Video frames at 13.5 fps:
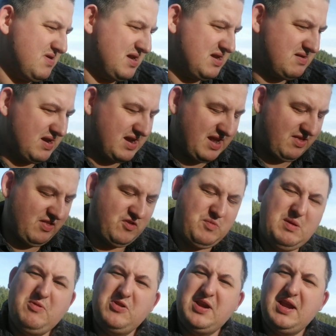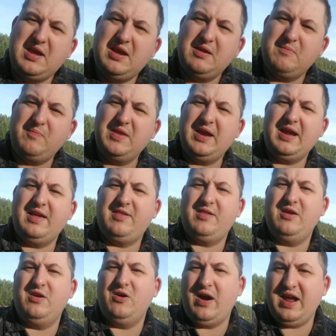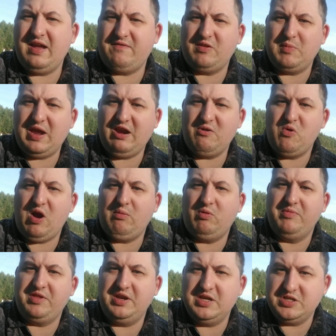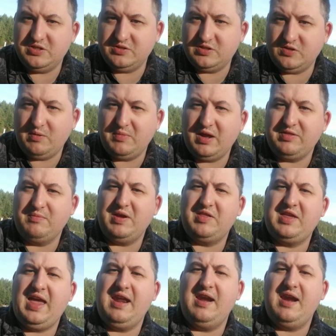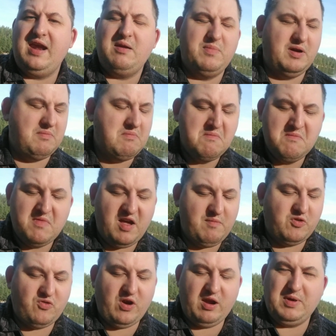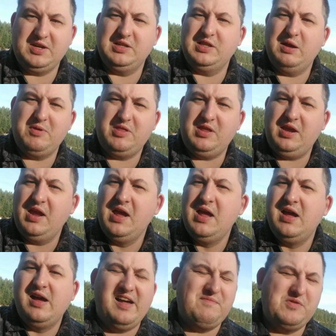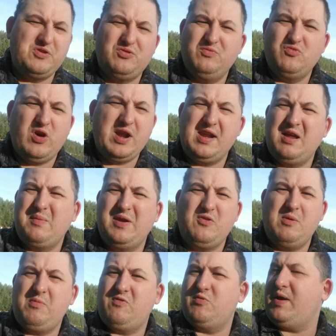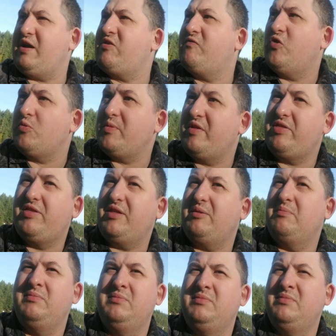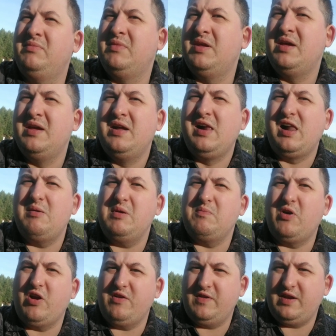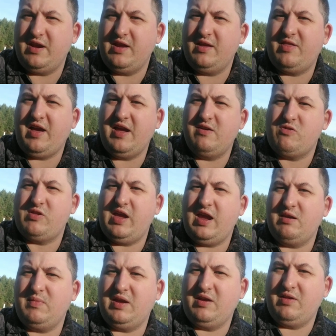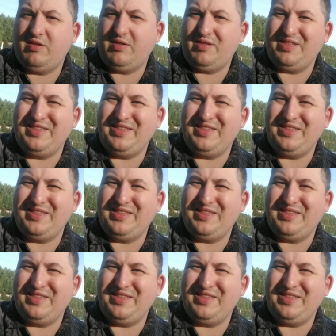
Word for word: and I guess other people are getting it. And I guess, you know, I have some anger problems and issues, so I'm not the best candidate, but I've been trying my telepathy. I've been writing down my dreams for the past four months, and I mean, part of it is I understand because